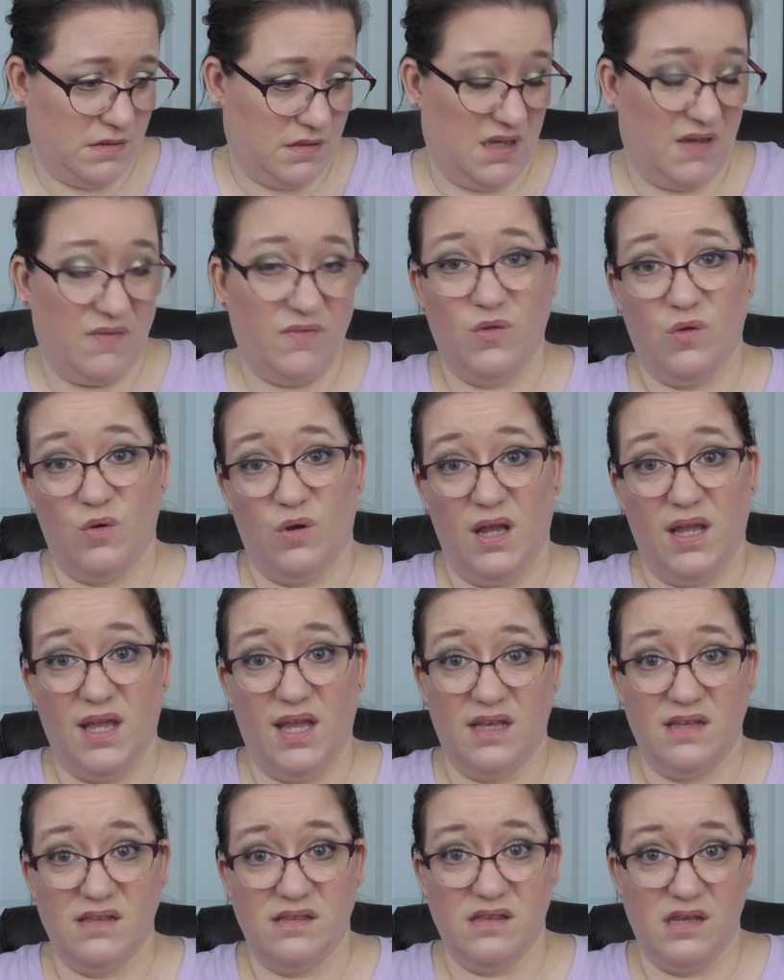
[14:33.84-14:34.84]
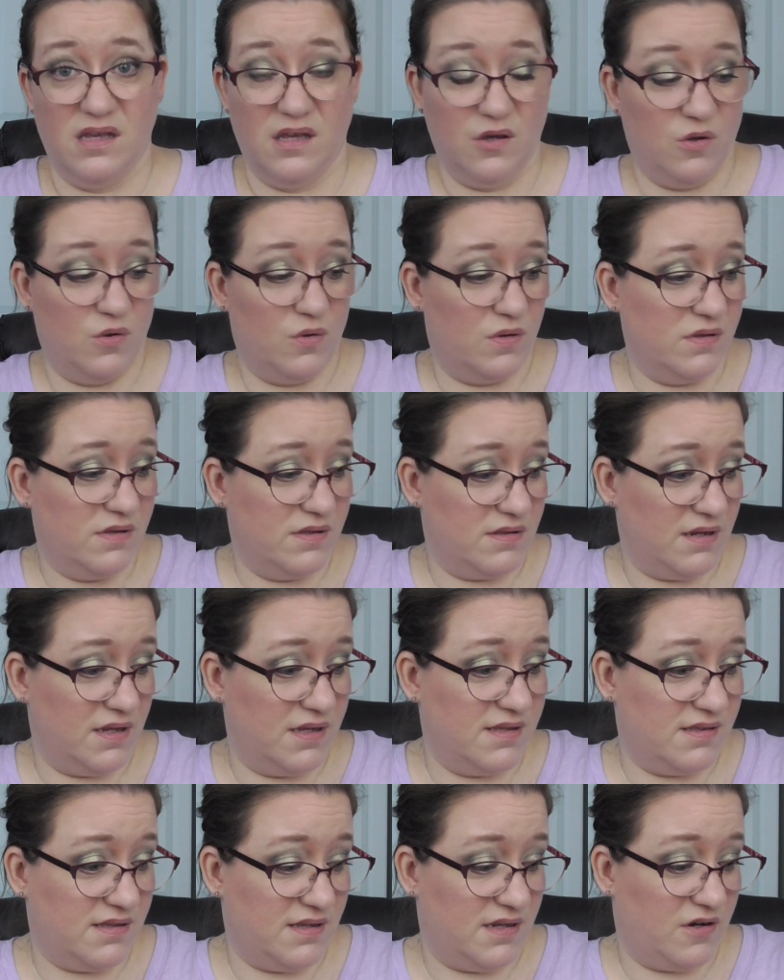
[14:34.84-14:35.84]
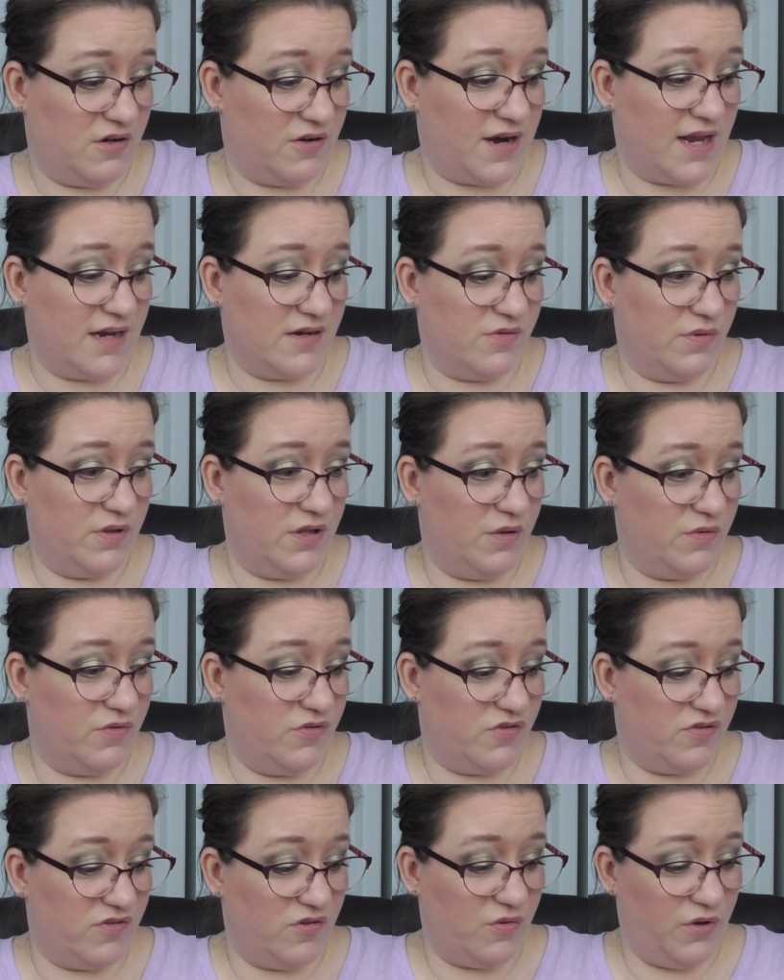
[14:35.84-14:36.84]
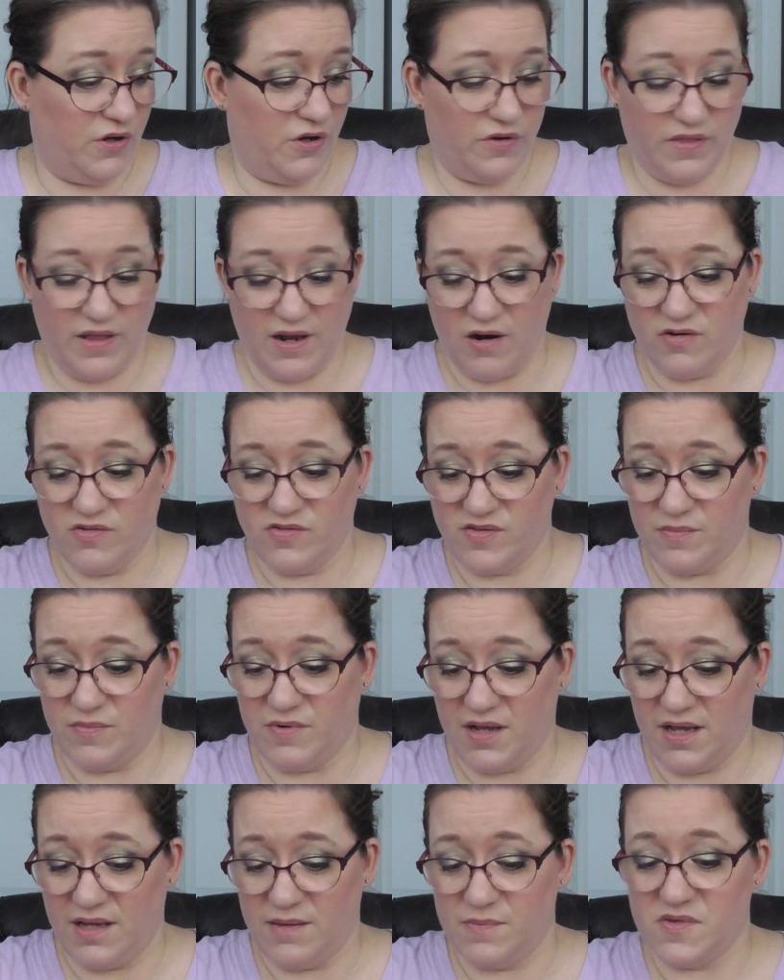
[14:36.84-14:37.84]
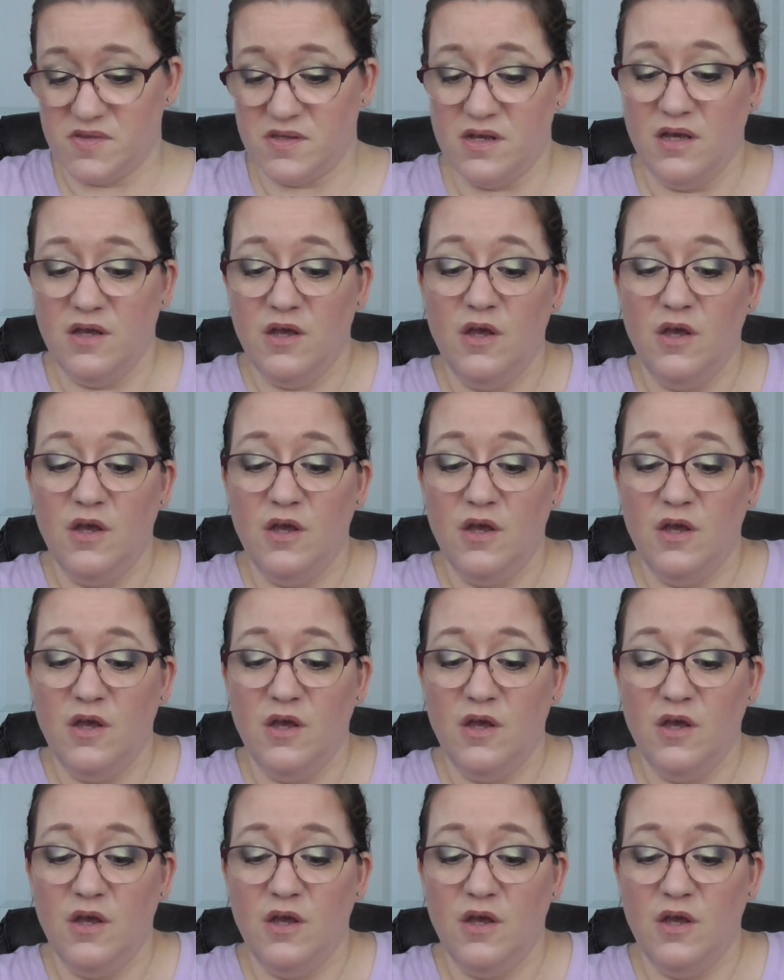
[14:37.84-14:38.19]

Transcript: even though I can't see you. It's nice to interact with you and just know you're there sometimes.